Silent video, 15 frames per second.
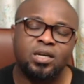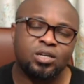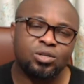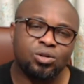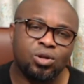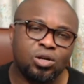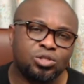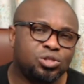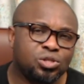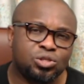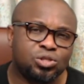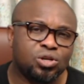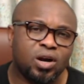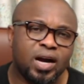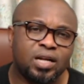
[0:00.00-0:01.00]
Don't use
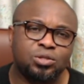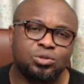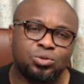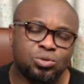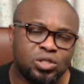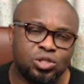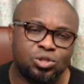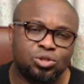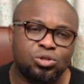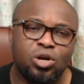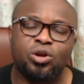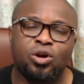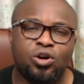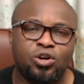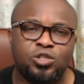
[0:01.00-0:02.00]
your hand to destroy
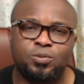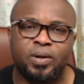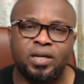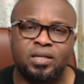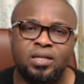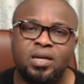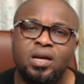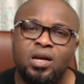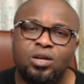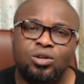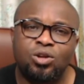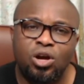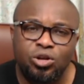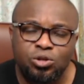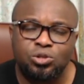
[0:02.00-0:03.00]
your husband.
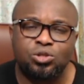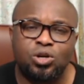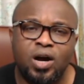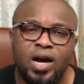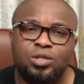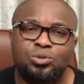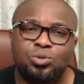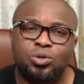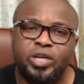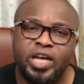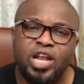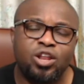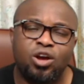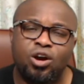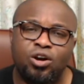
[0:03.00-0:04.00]
Don't use your hand to kill
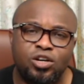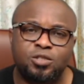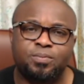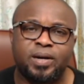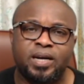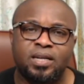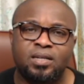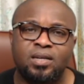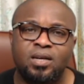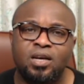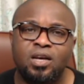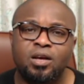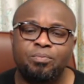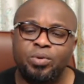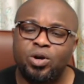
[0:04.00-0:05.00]
your husband,
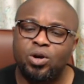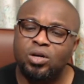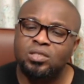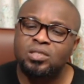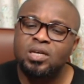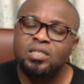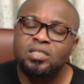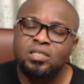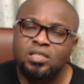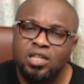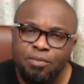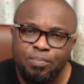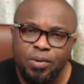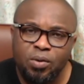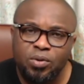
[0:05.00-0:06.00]
because
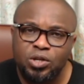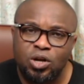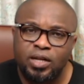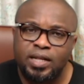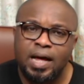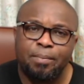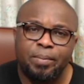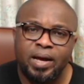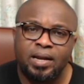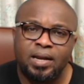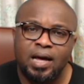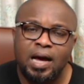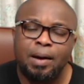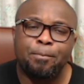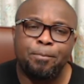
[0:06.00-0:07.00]
sleeping with other men
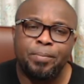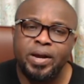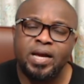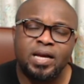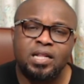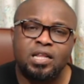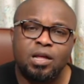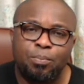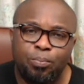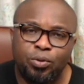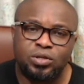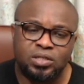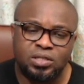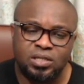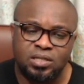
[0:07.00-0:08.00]
and bringing the
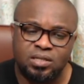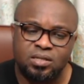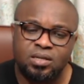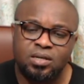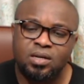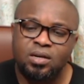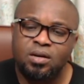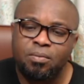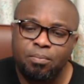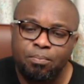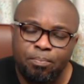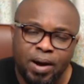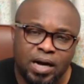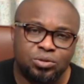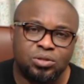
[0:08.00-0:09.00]
proceeds
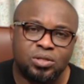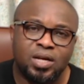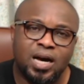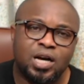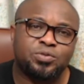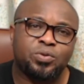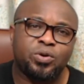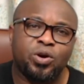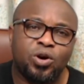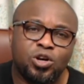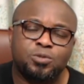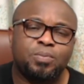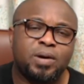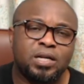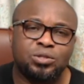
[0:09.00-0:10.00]
back to the house for your
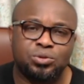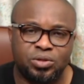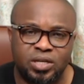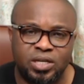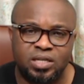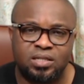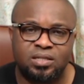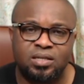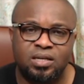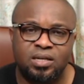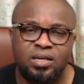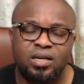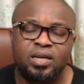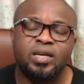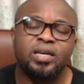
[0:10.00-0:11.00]
husband to eat
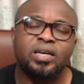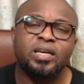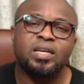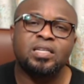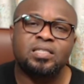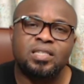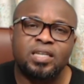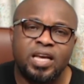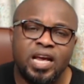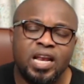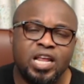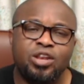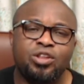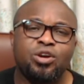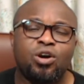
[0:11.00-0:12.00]
is
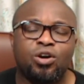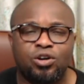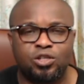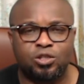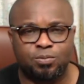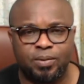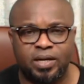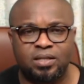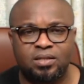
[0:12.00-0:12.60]
killing your husband.